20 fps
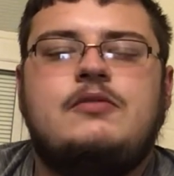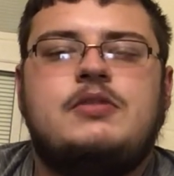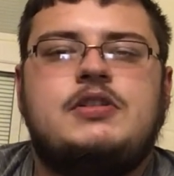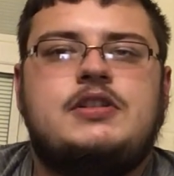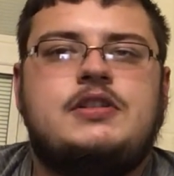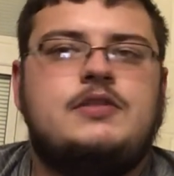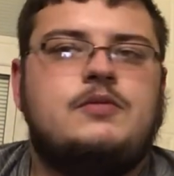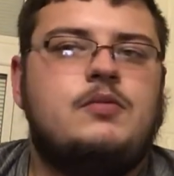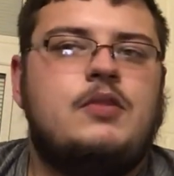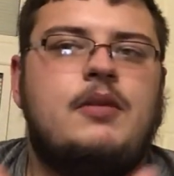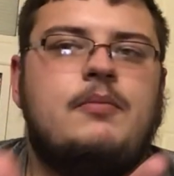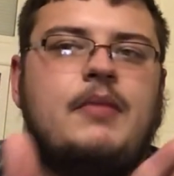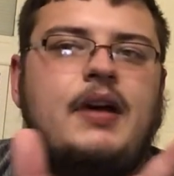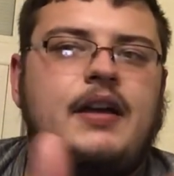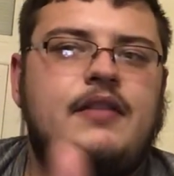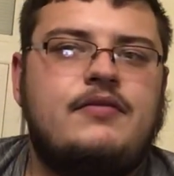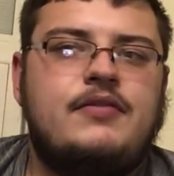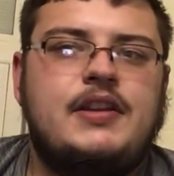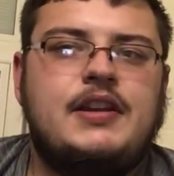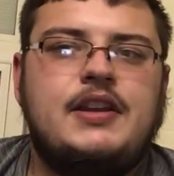which is what
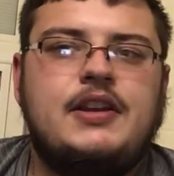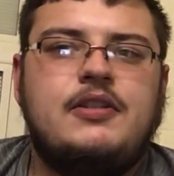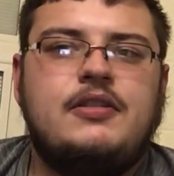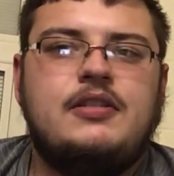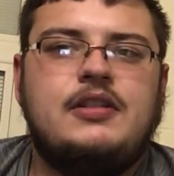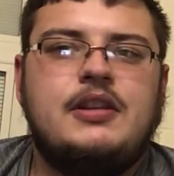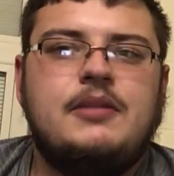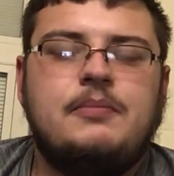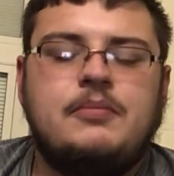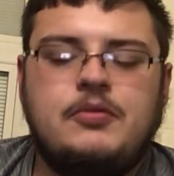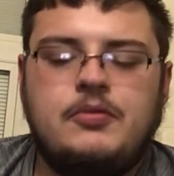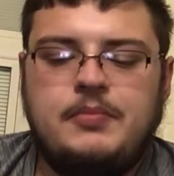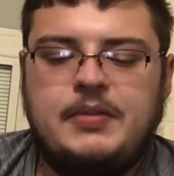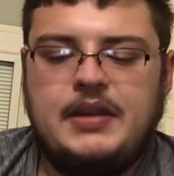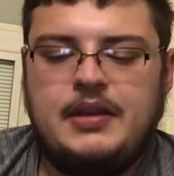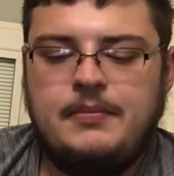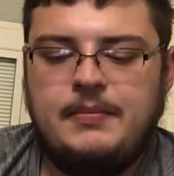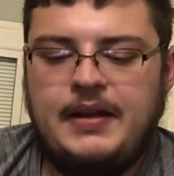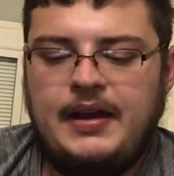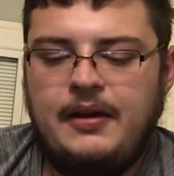my video clip will
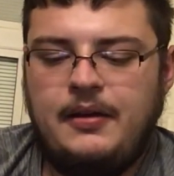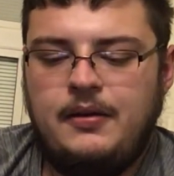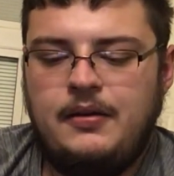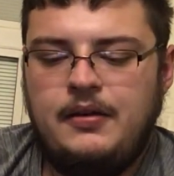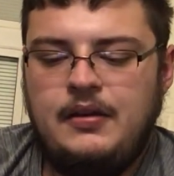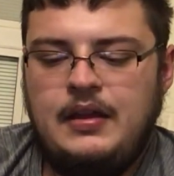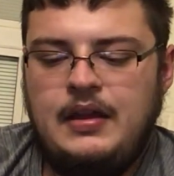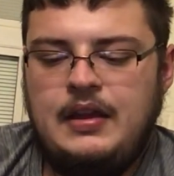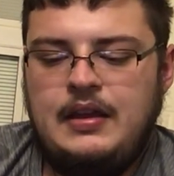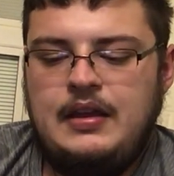be about.